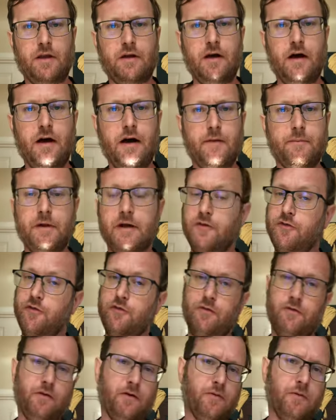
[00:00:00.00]
Uh,
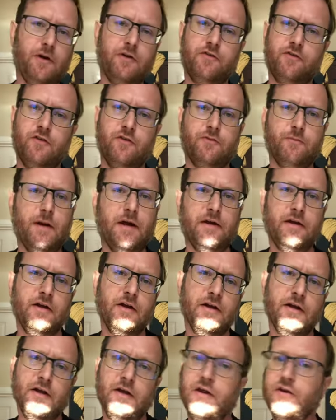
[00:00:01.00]
because otherwise, just my
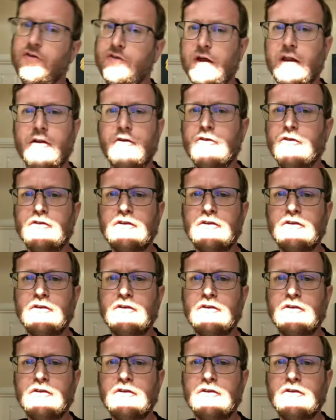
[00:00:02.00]
cellared